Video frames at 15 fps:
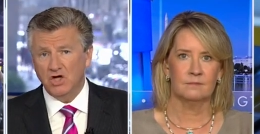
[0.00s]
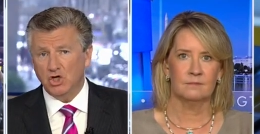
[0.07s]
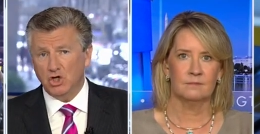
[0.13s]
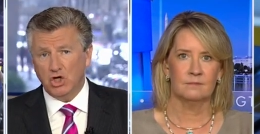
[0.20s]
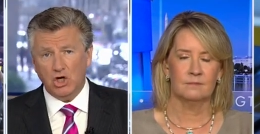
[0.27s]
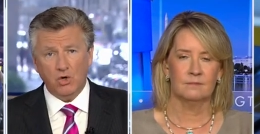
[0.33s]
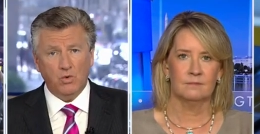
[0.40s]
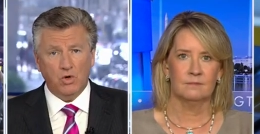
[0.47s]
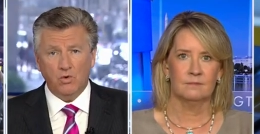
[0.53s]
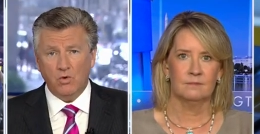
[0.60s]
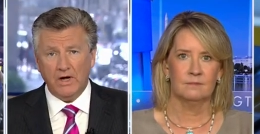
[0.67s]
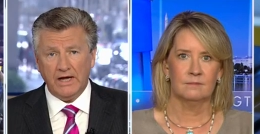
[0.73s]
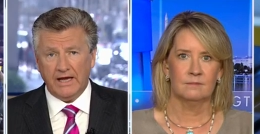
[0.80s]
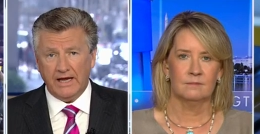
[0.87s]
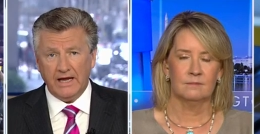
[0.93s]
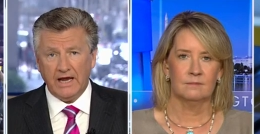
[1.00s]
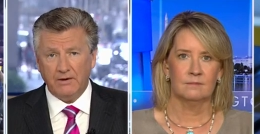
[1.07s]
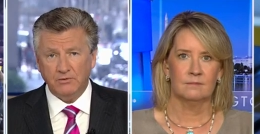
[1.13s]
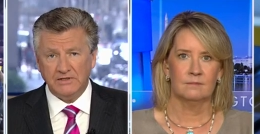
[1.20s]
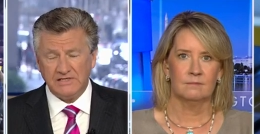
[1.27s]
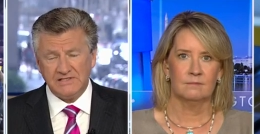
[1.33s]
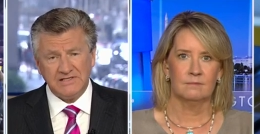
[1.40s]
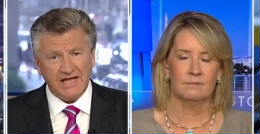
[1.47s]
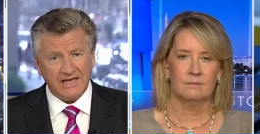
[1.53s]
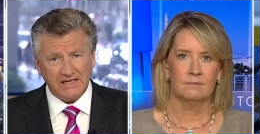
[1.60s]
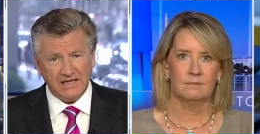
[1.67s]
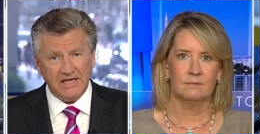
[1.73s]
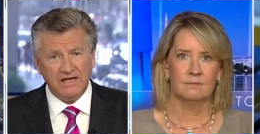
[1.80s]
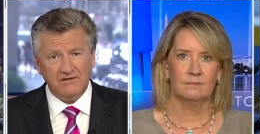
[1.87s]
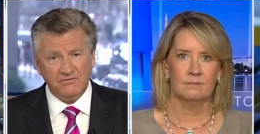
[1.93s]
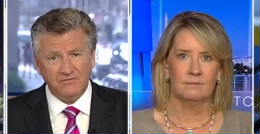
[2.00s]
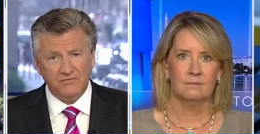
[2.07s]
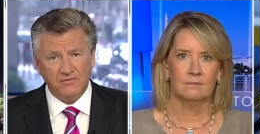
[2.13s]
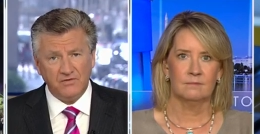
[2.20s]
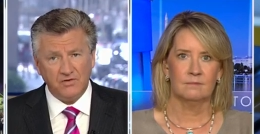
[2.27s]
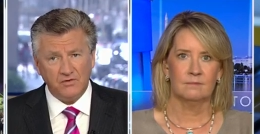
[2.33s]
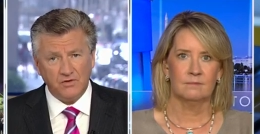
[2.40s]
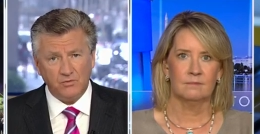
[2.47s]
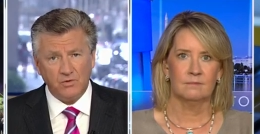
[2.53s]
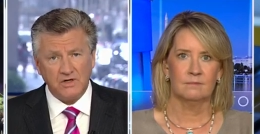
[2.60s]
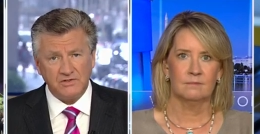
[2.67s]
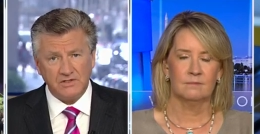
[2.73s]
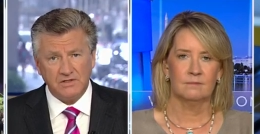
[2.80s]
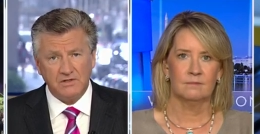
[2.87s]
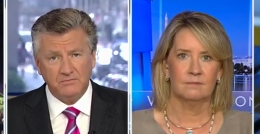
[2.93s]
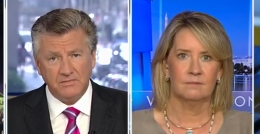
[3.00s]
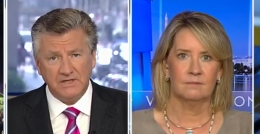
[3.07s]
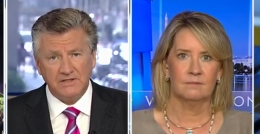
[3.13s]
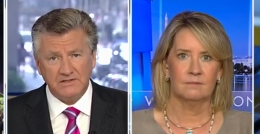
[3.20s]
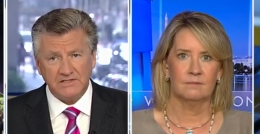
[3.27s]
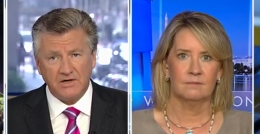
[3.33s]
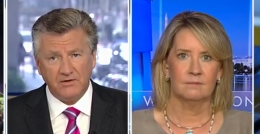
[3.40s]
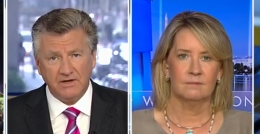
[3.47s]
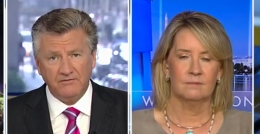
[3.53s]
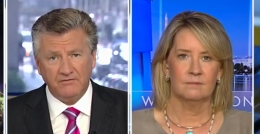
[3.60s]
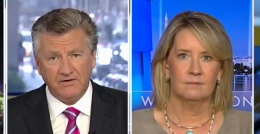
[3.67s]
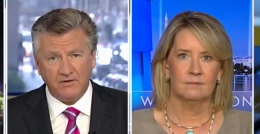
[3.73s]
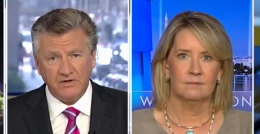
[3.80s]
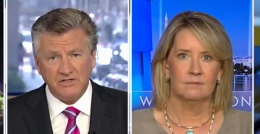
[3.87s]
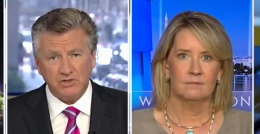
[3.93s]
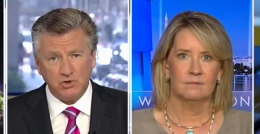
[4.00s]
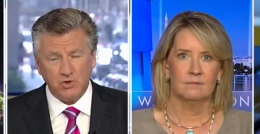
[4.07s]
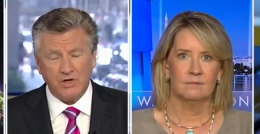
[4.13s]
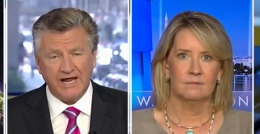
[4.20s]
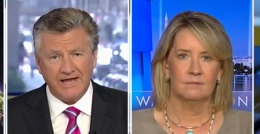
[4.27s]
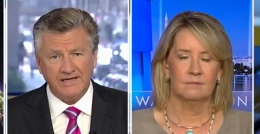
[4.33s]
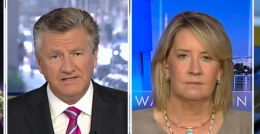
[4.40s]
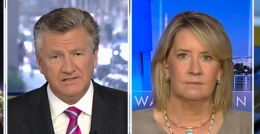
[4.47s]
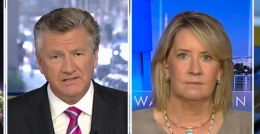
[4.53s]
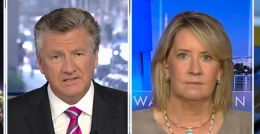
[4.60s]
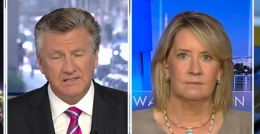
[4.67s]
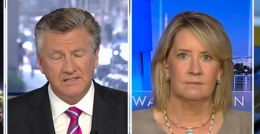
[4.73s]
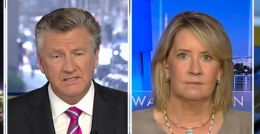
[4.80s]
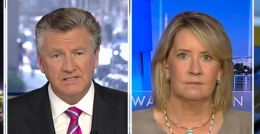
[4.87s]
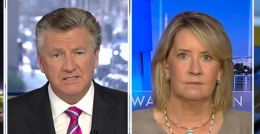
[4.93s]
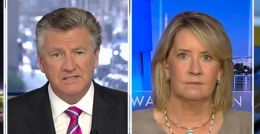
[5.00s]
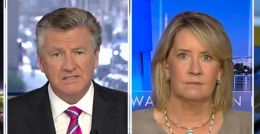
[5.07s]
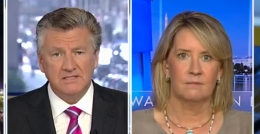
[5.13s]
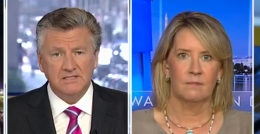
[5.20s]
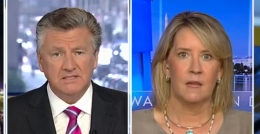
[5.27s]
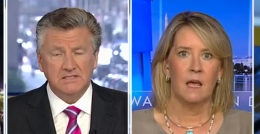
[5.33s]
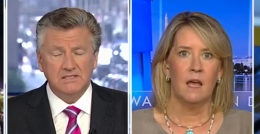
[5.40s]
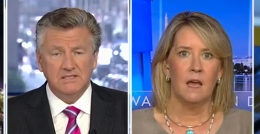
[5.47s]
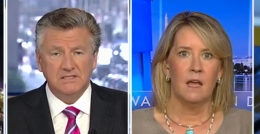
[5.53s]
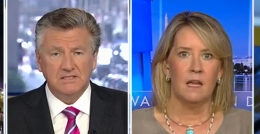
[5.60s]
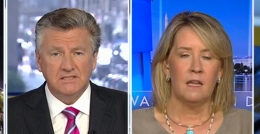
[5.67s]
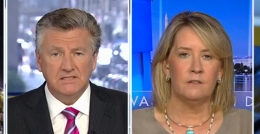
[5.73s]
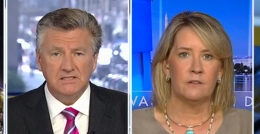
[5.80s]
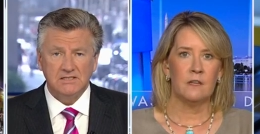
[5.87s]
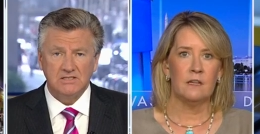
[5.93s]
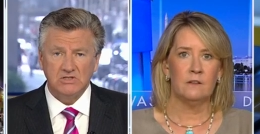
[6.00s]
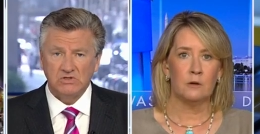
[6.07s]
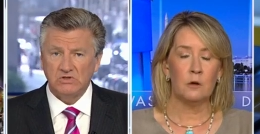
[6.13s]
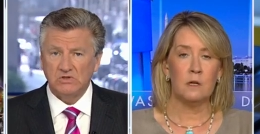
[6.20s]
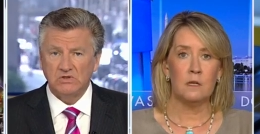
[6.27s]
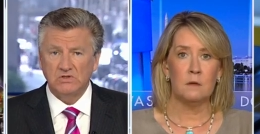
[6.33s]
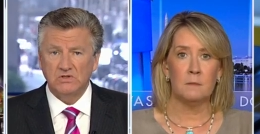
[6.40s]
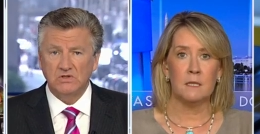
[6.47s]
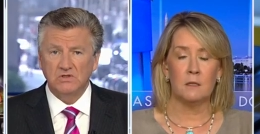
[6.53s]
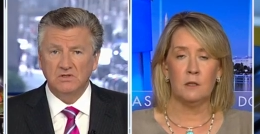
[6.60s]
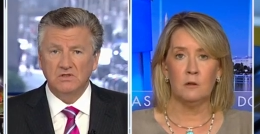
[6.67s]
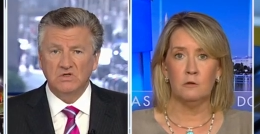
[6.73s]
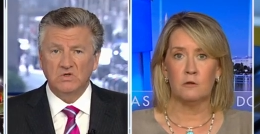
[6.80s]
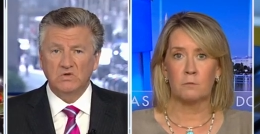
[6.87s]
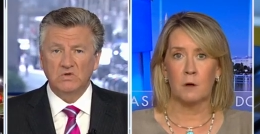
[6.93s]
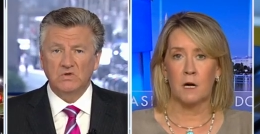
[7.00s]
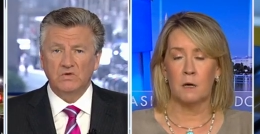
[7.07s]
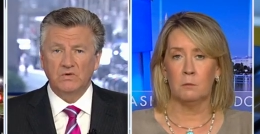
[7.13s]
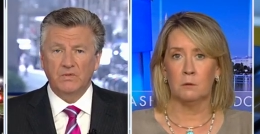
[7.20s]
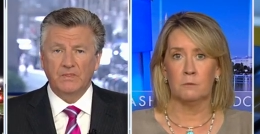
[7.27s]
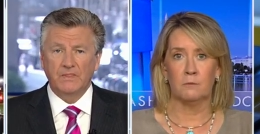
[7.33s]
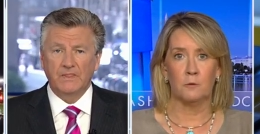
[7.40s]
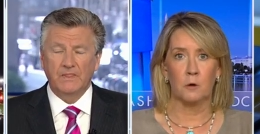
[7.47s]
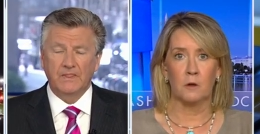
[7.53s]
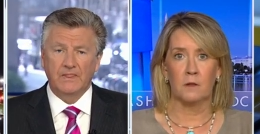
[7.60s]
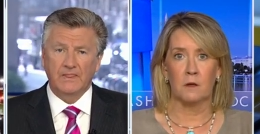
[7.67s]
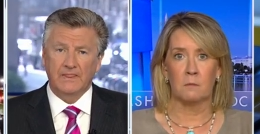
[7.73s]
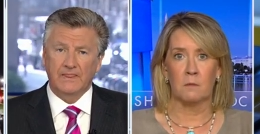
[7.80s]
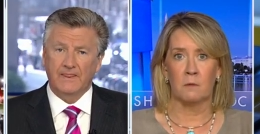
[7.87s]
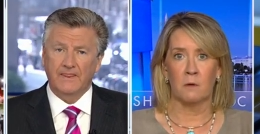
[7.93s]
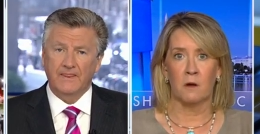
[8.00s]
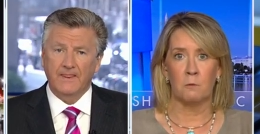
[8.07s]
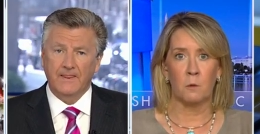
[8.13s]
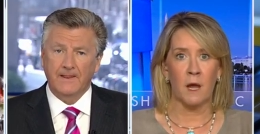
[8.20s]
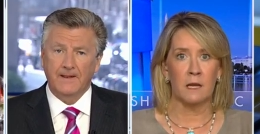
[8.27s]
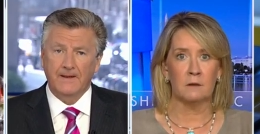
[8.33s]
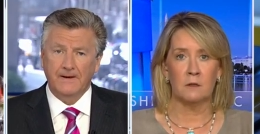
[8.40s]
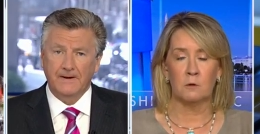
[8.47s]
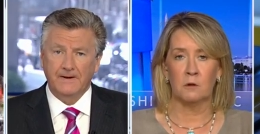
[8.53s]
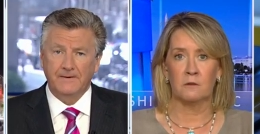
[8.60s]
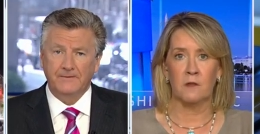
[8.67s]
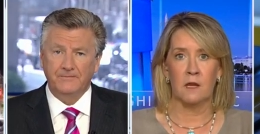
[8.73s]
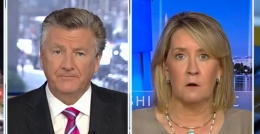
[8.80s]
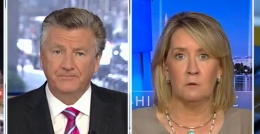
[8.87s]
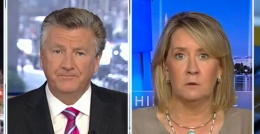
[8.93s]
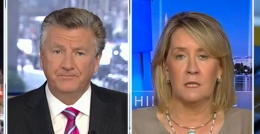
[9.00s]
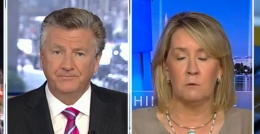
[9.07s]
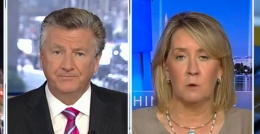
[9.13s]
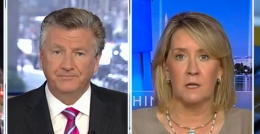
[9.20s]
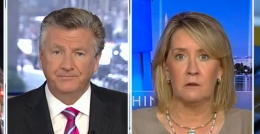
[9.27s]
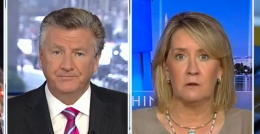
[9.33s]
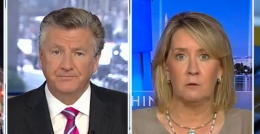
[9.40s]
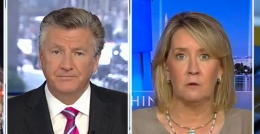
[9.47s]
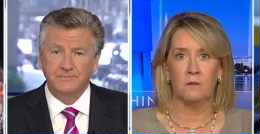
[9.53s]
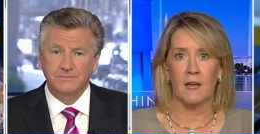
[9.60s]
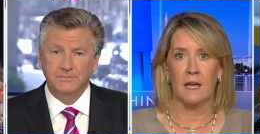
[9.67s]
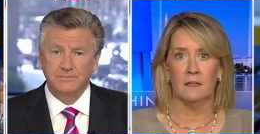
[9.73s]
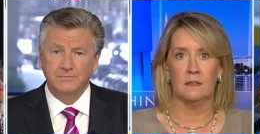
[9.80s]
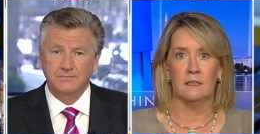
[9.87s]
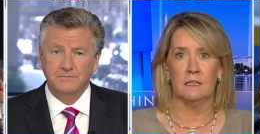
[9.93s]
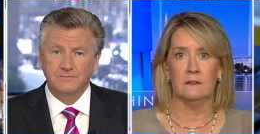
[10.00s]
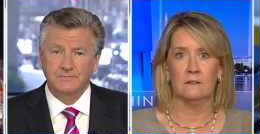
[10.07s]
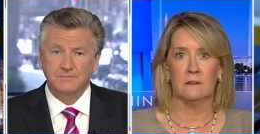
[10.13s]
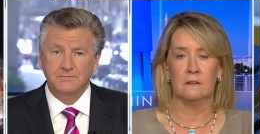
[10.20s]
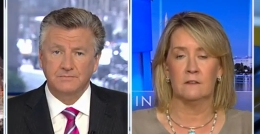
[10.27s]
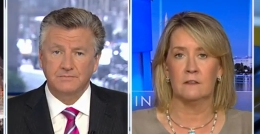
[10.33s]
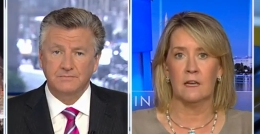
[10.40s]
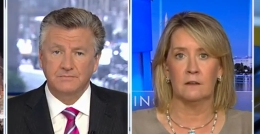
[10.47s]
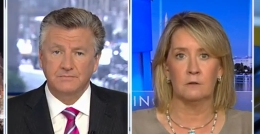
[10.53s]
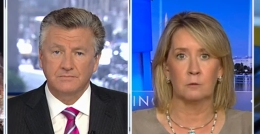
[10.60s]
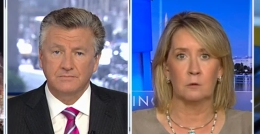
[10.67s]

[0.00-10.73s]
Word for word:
Speaker 1: go away, doesn't that leave the Russian military very short-handed?
Speaker 2: It's going to be a huge problem for them. Wagner is the only ones who have had any success